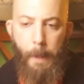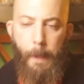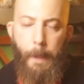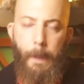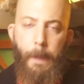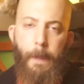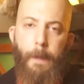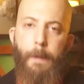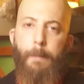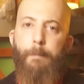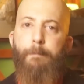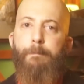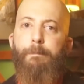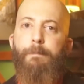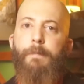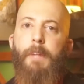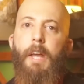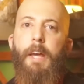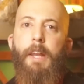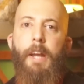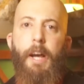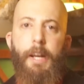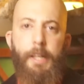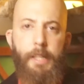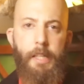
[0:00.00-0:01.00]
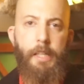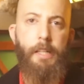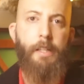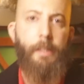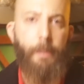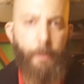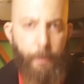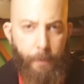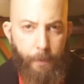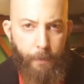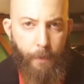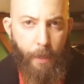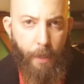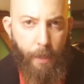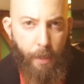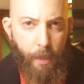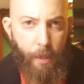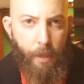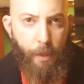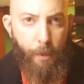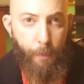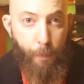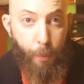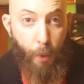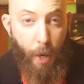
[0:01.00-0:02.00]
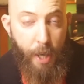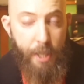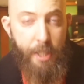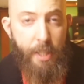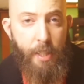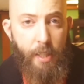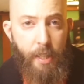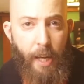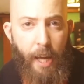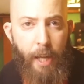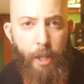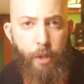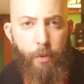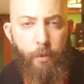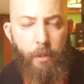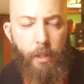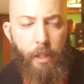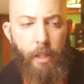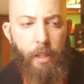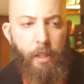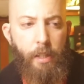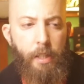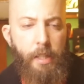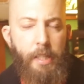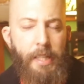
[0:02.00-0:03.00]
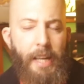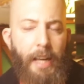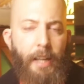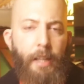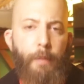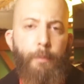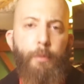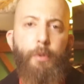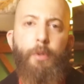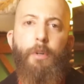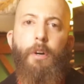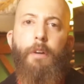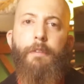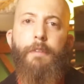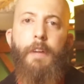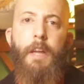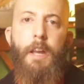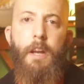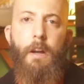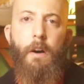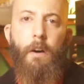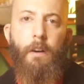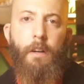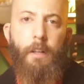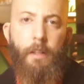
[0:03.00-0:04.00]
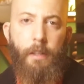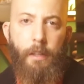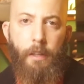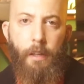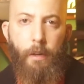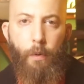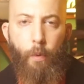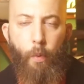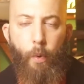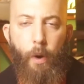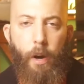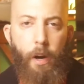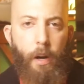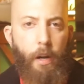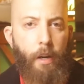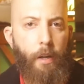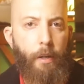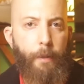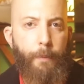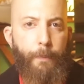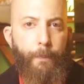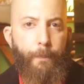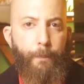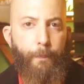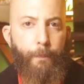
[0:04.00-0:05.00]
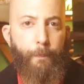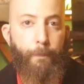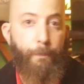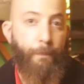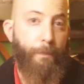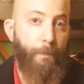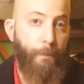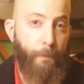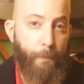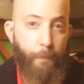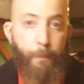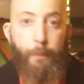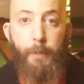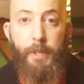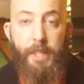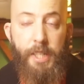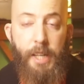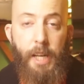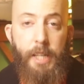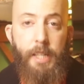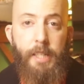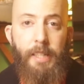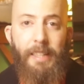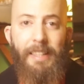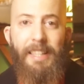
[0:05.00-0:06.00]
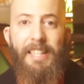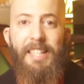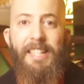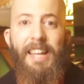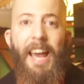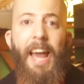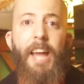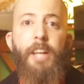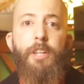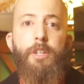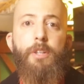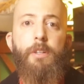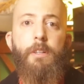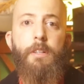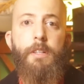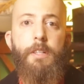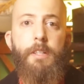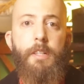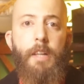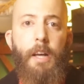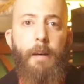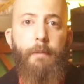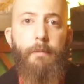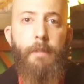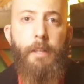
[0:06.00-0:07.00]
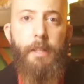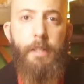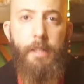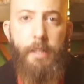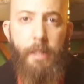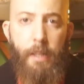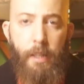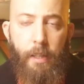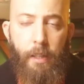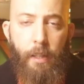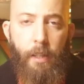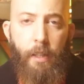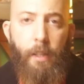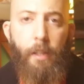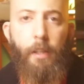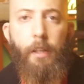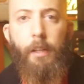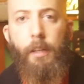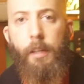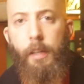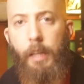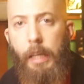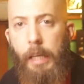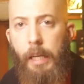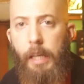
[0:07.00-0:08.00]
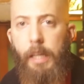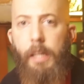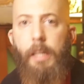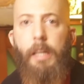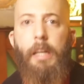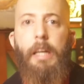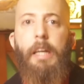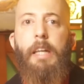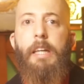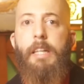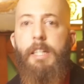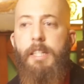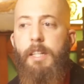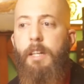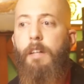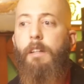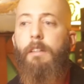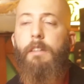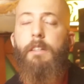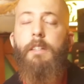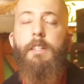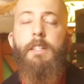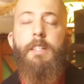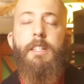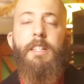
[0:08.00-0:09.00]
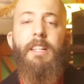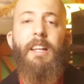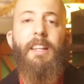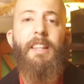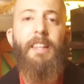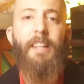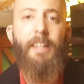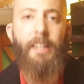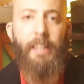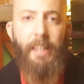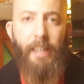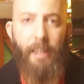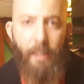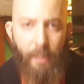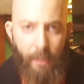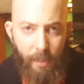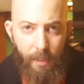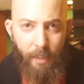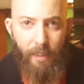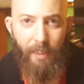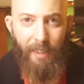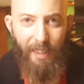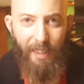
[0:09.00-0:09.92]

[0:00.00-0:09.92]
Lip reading: An idea present actually in the second book of Enoch, where precisely this angel, Samyasa, is called Sathaniel,